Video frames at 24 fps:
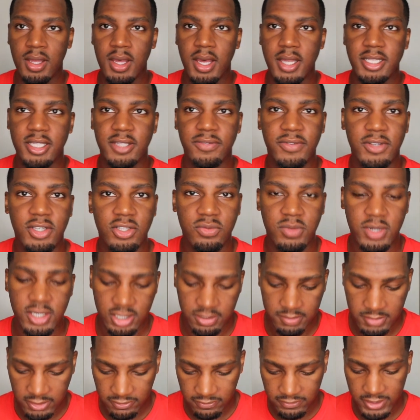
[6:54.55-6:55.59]
just finished
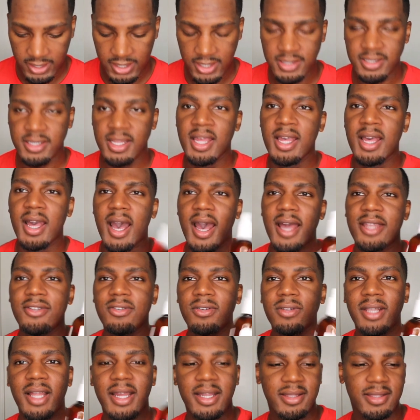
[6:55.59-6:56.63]
washing my face. I
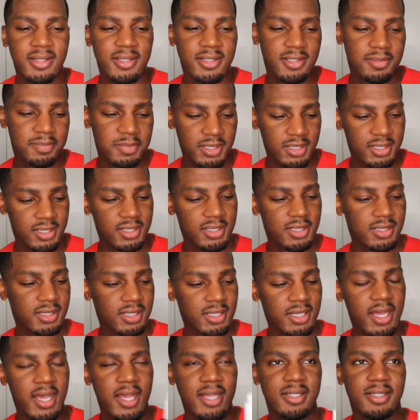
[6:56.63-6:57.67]
do like this because
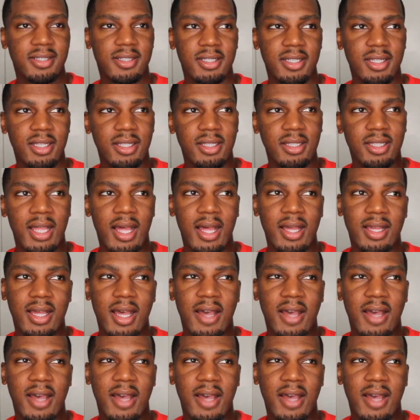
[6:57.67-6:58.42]
it actually locks.